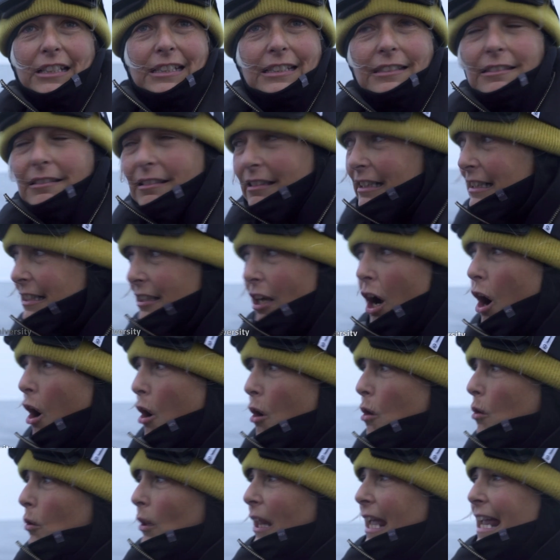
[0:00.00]
this, this
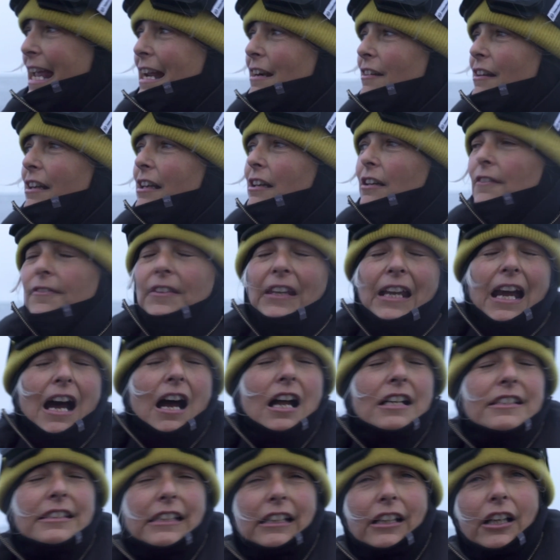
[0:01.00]
whole area of the
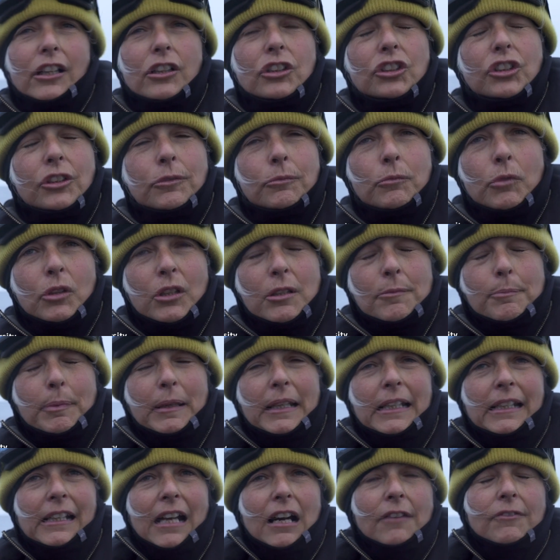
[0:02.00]
Arctic Ocean would have
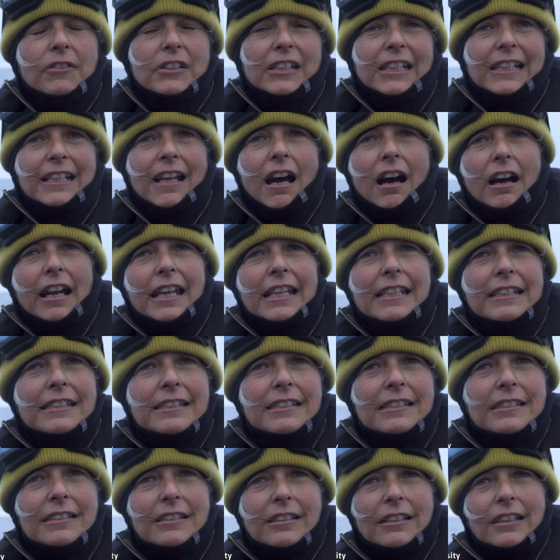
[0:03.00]
been covered in
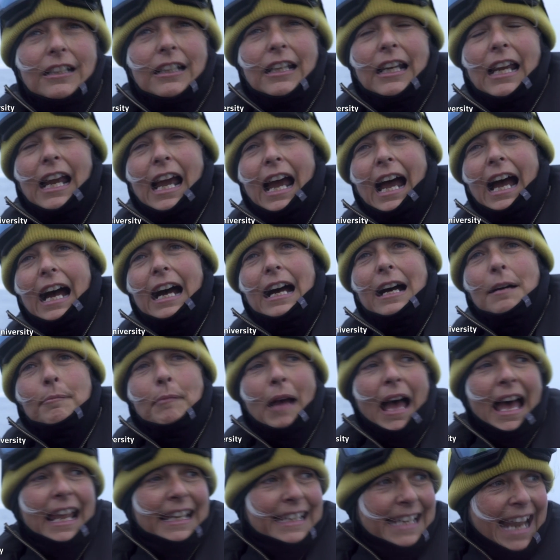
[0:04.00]
ice. Um,
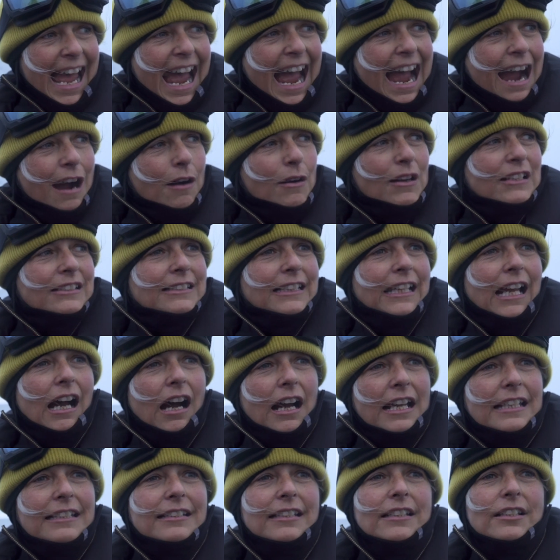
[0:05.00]
and now, as the
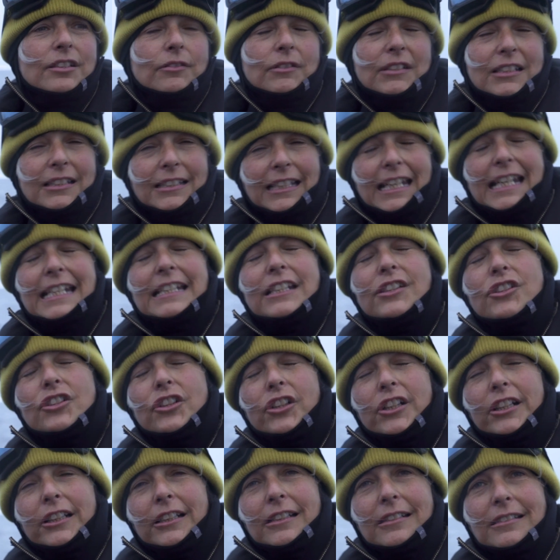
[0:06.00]
ice is receding
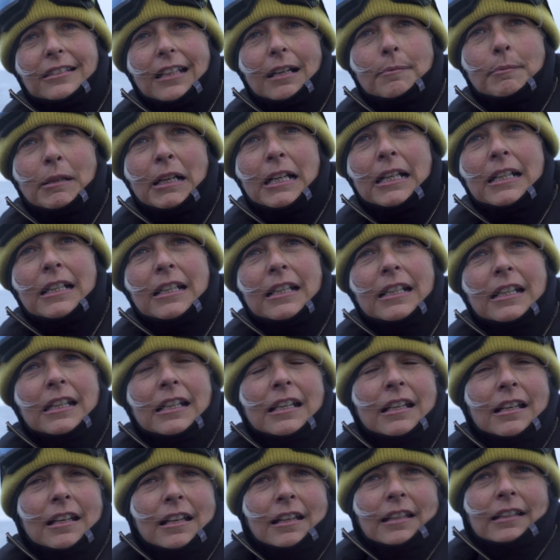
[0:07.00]
during the summer,
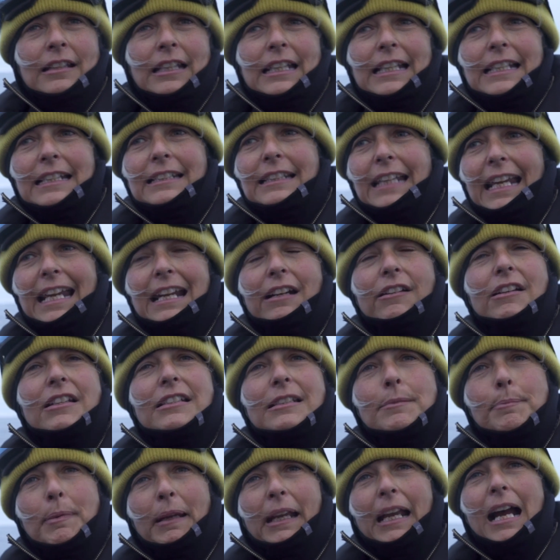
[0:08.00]
these
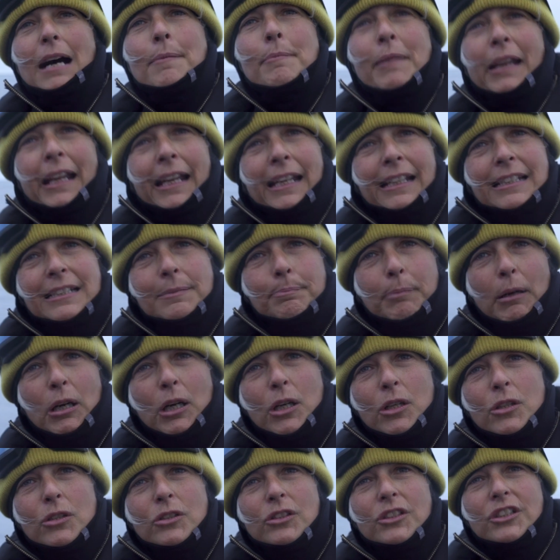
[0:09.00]
areas are becoming
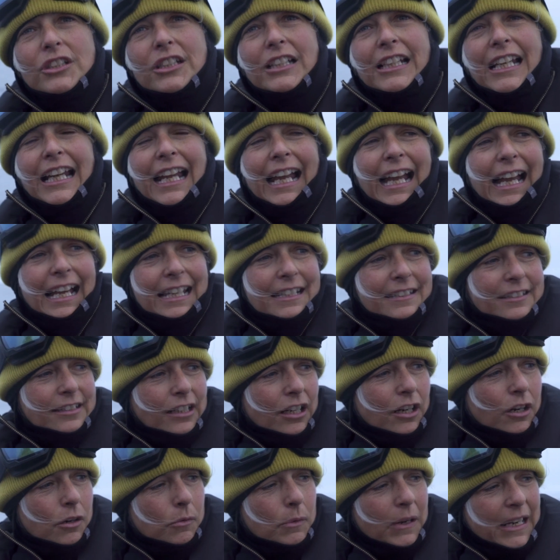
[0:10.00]
exposed. And
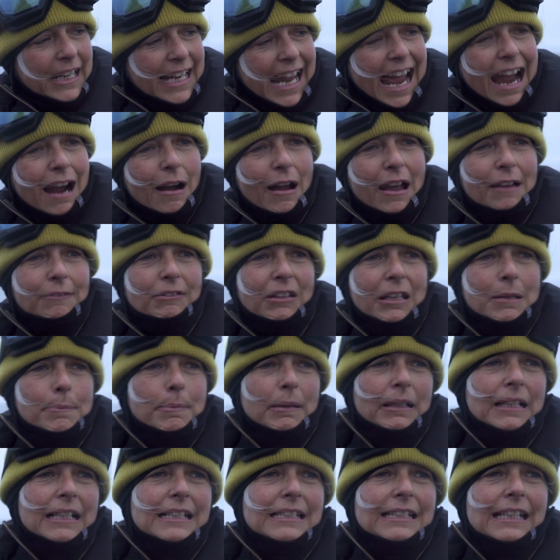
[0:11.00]
so we now have the
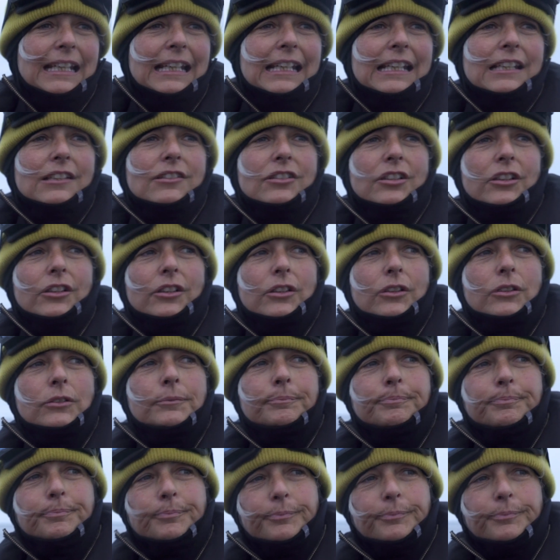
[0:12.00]
ability to